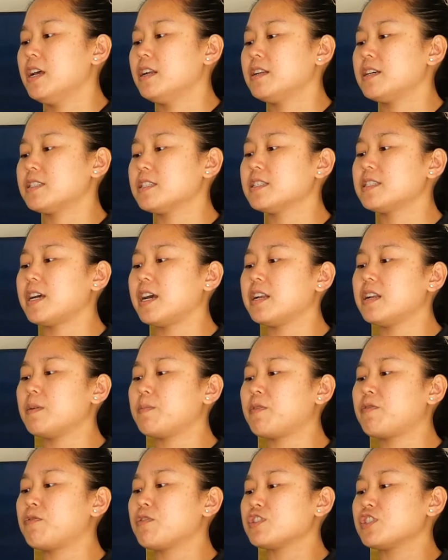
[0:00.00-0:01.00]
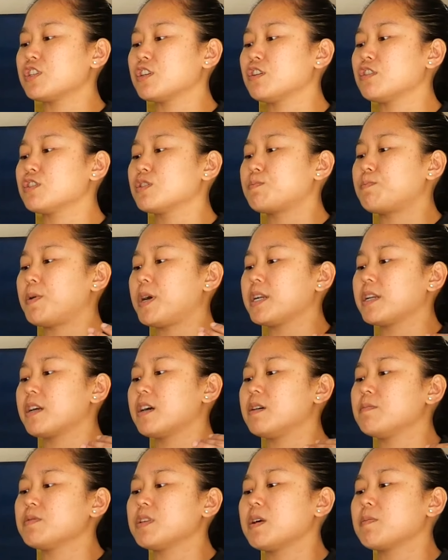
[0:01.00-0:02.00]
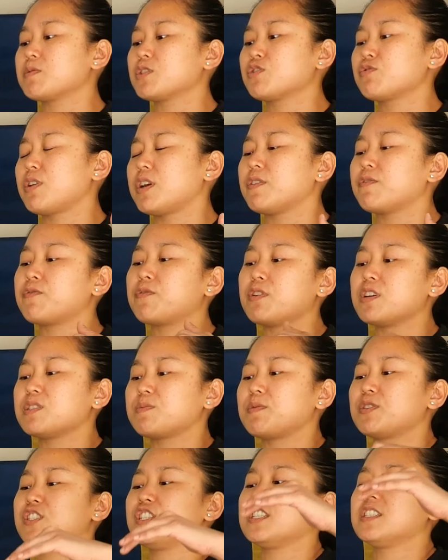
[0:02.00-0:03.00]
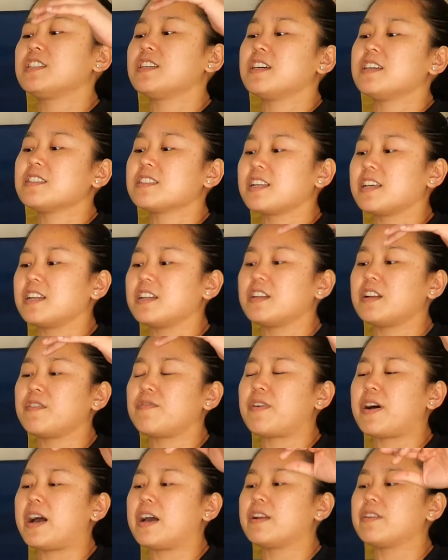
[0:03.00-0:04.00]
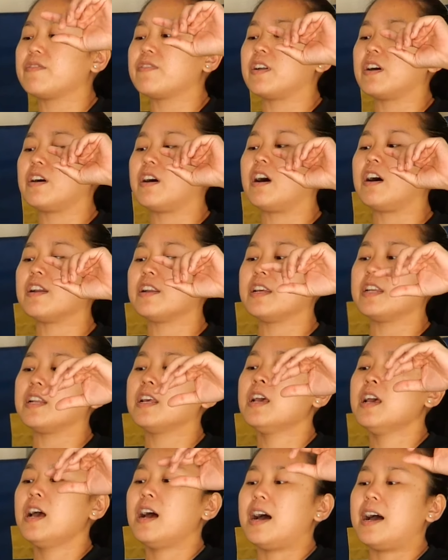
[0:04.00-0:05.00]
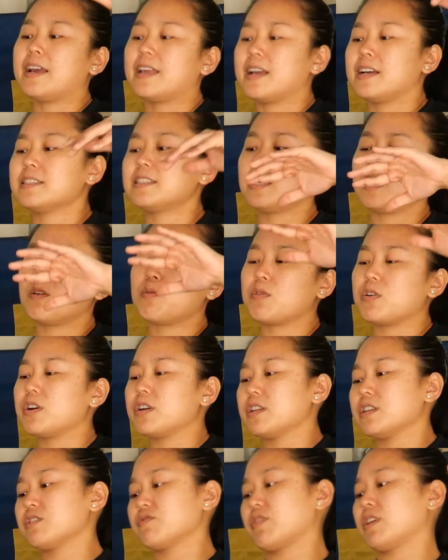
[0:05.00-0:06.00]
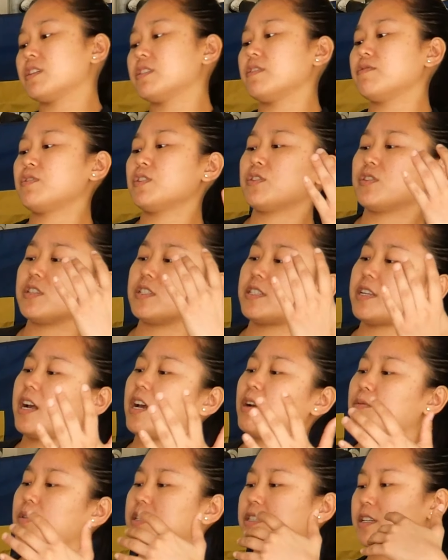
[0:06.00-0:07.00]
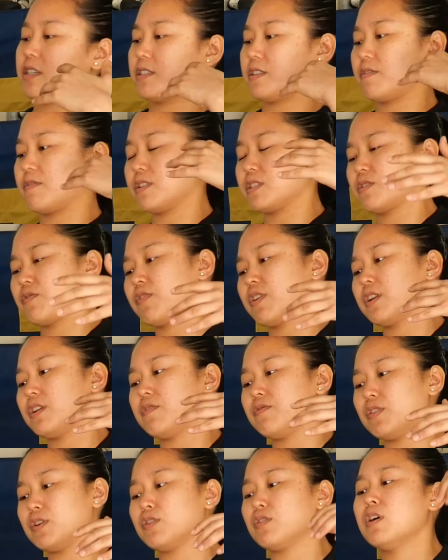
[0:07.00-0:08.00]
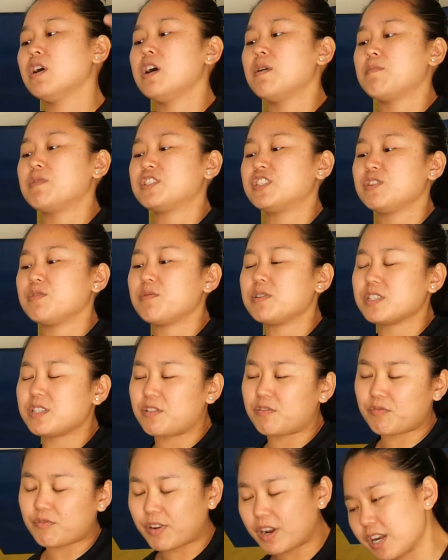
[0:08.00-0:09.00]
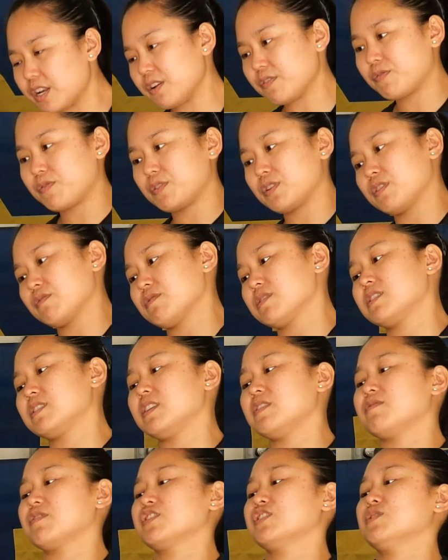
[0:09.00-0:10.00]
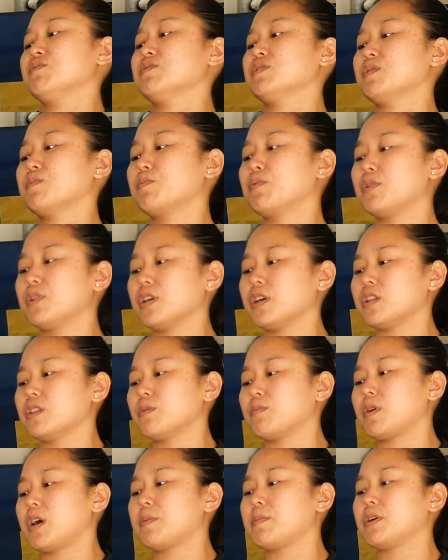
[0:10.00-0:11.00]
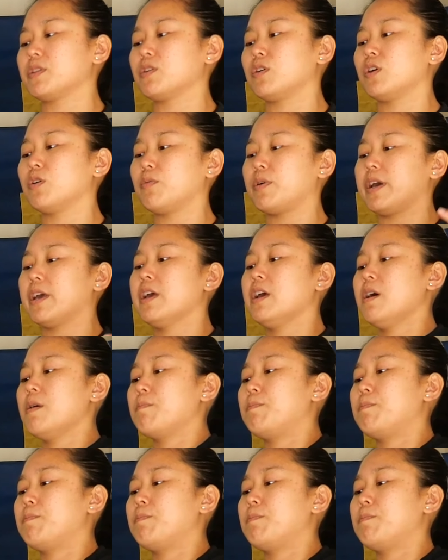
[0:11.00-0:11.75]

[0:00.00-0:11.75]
Doesn't tighten up before she goes, butt comes up straight first, but she does get enough height on it. I can't tell where it is relative to her sideways because of this funny view, but she wasn't ready for the receive because she wasn't pulling on the barbell the whole way.